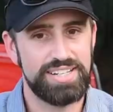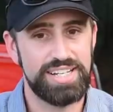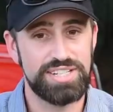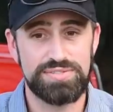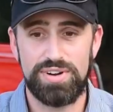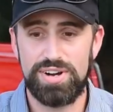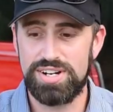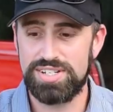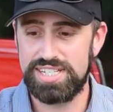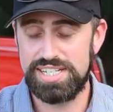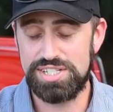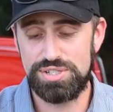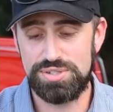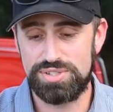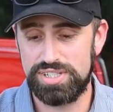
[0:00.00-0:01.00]
As far as
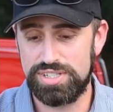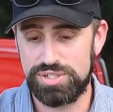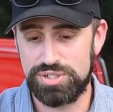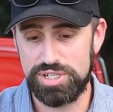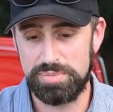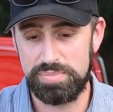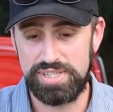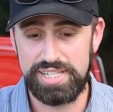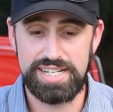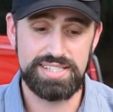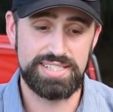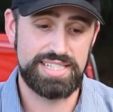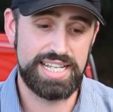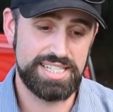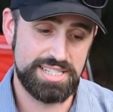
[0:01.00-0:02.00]
issues on the trip, and
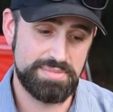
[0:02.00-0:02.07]
that's